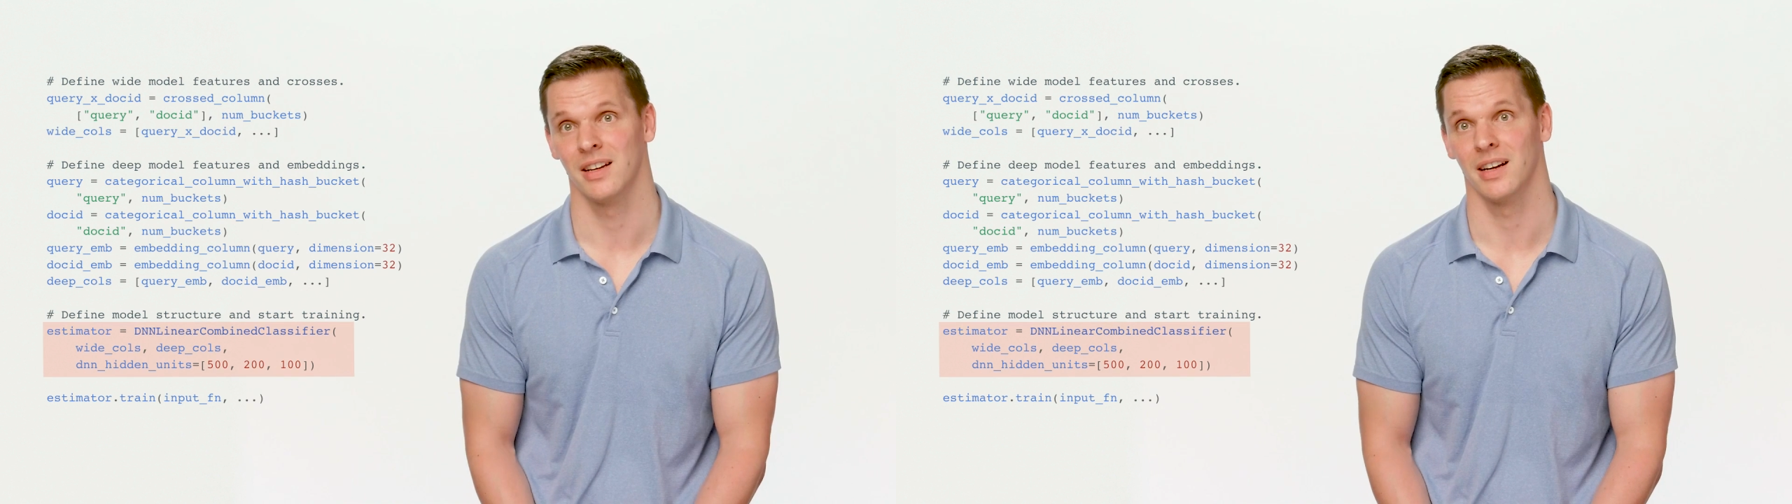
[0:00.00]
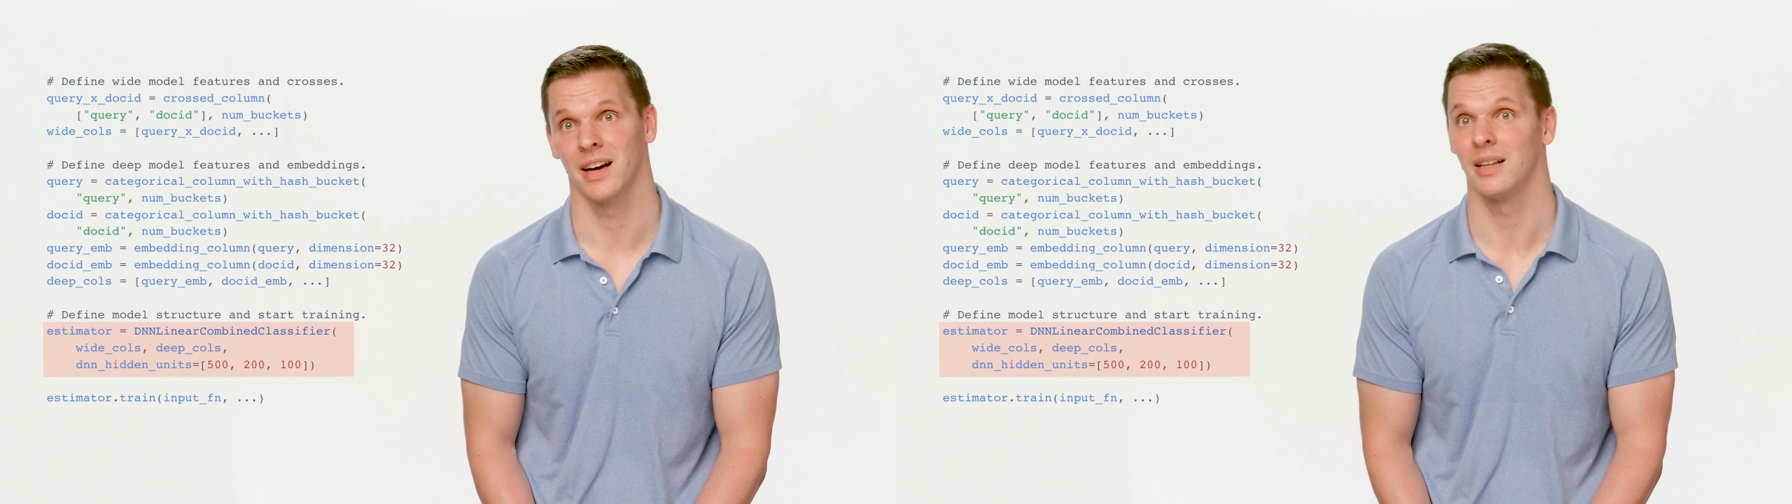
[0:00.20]

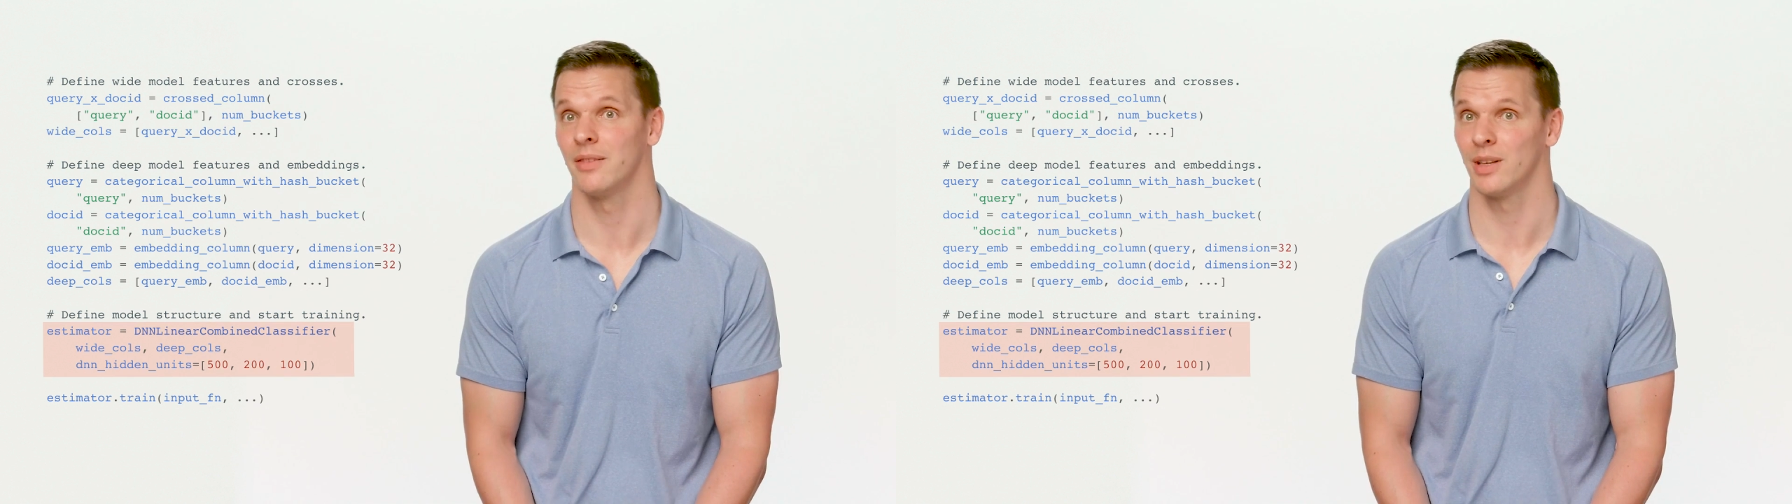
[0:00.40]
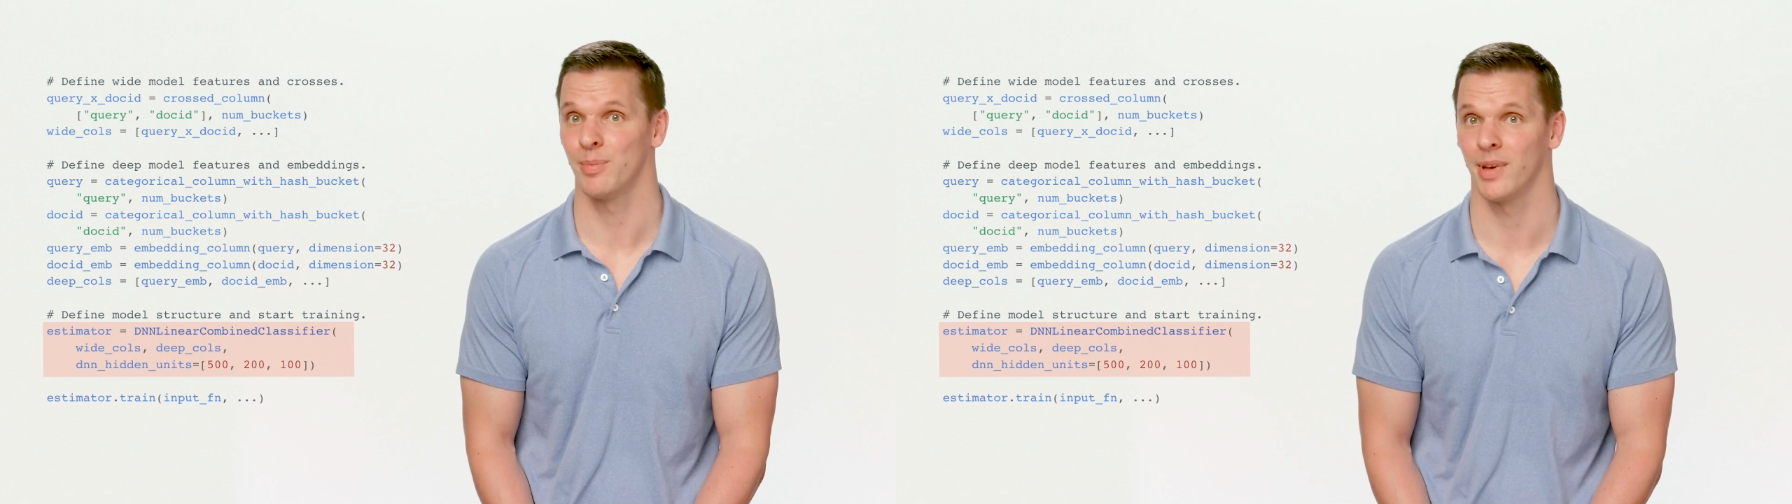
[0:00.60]
a
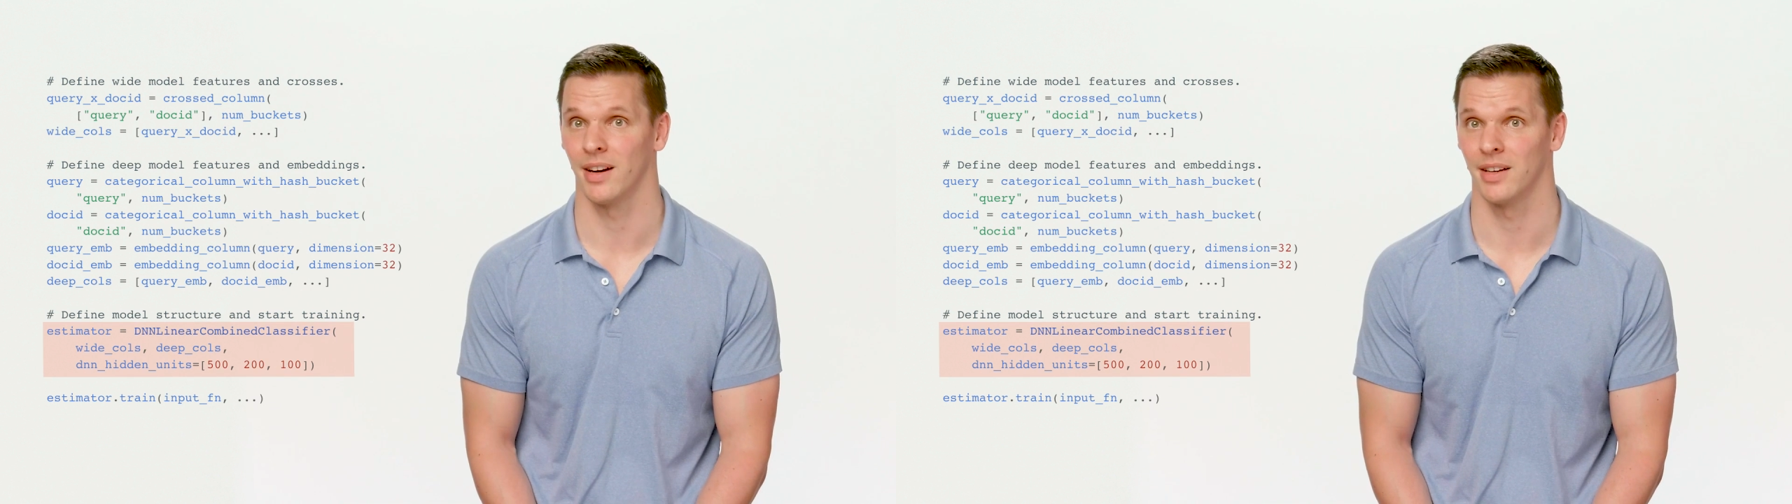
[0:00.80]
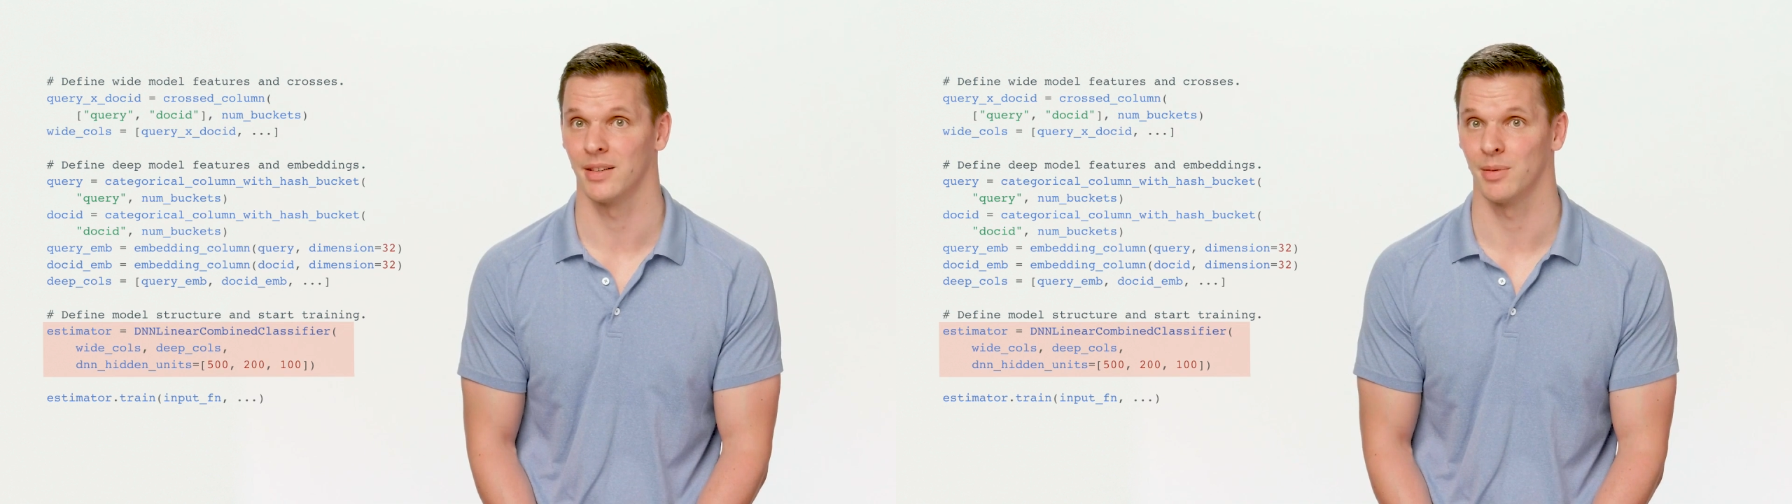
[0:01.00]
high-level
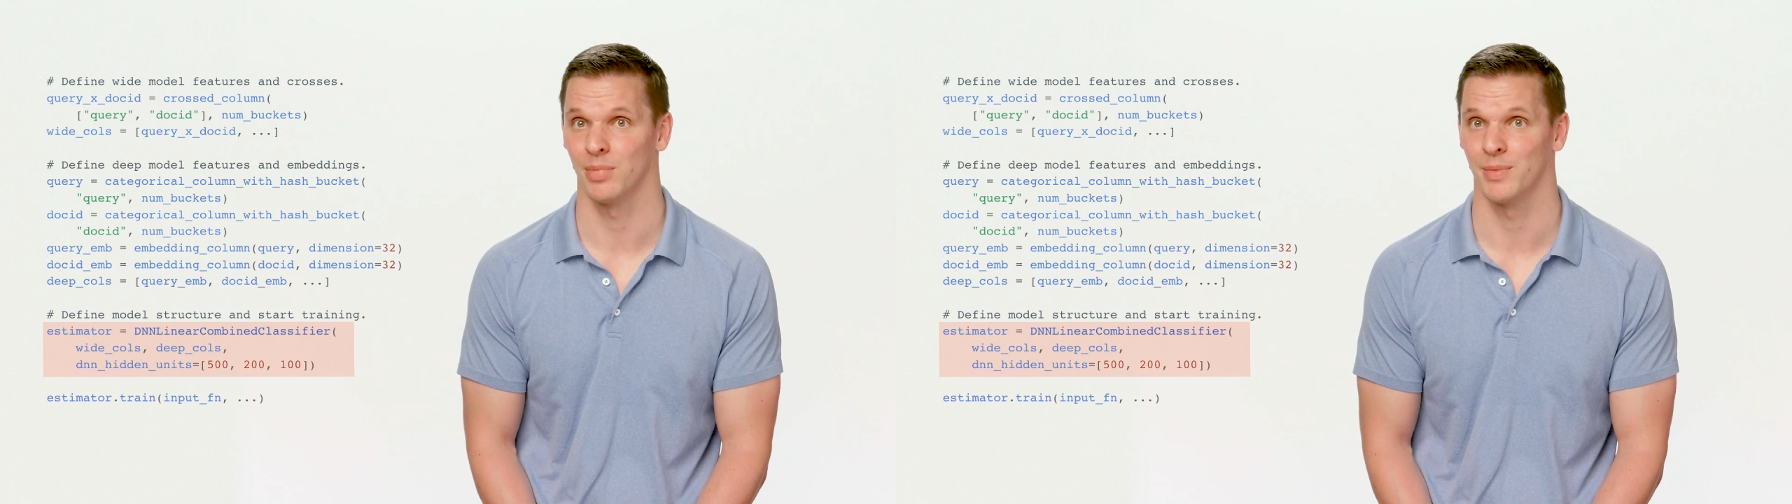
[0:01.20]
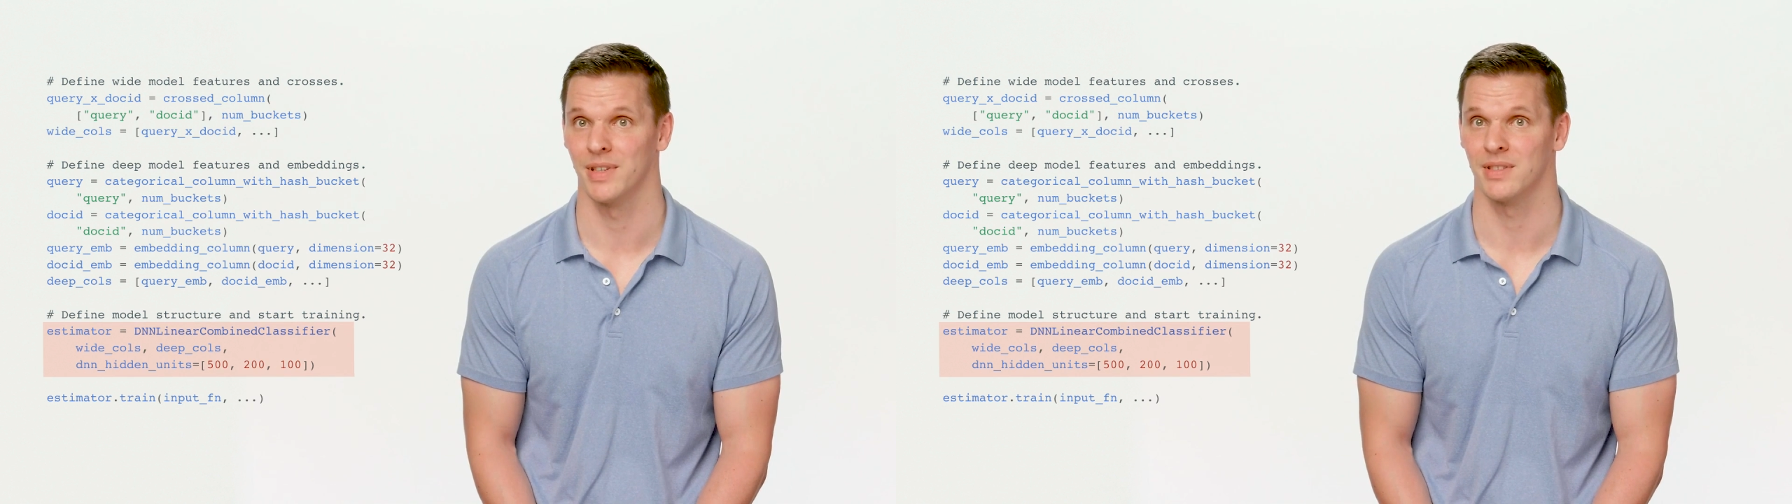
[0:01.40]
API that
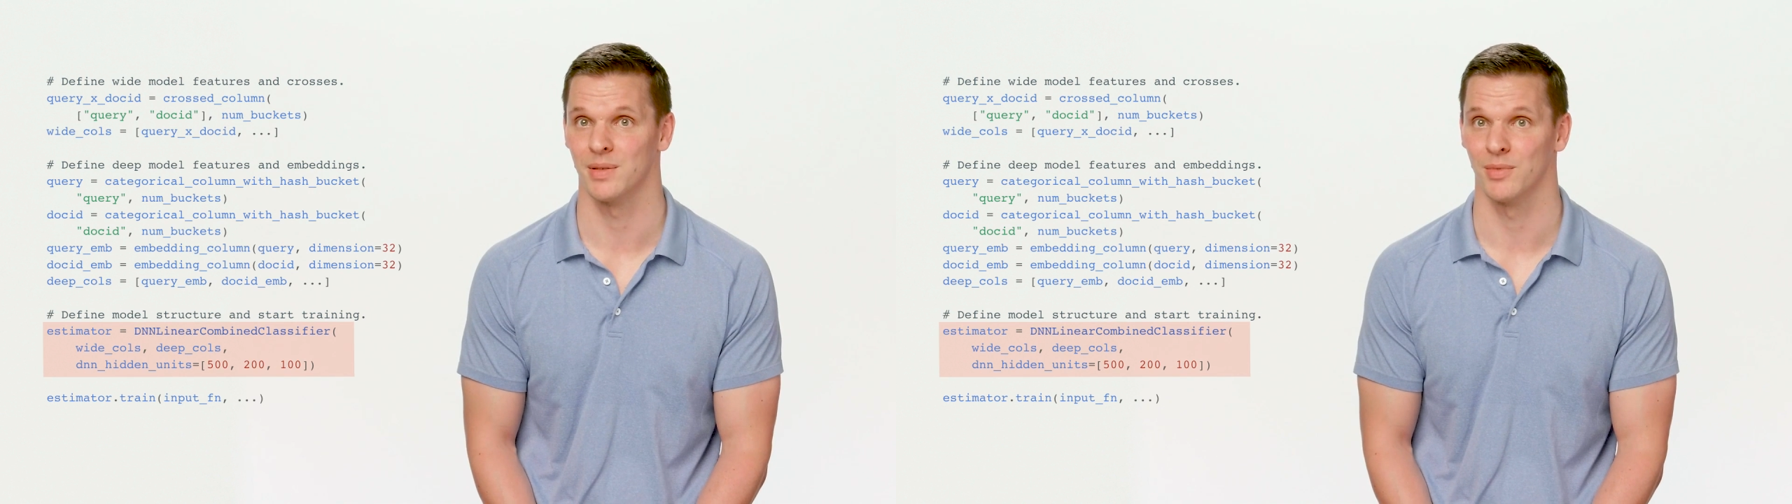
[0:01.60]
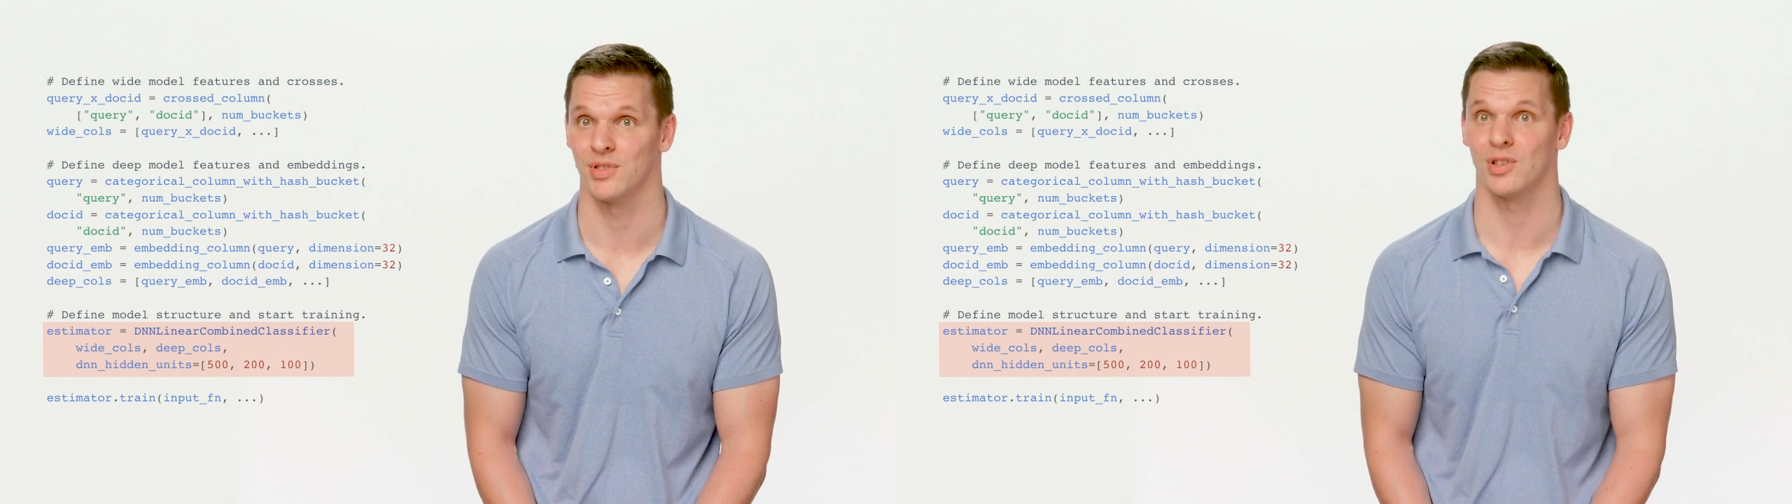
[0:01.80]
implements
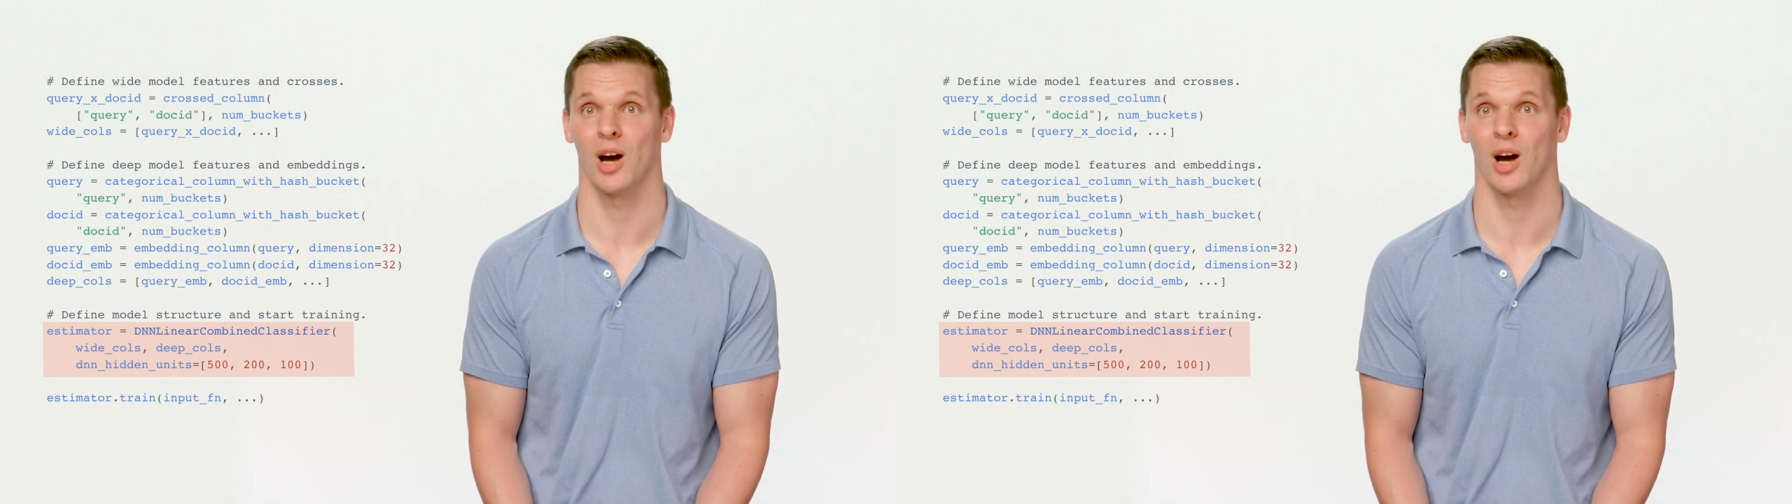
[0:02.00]
the most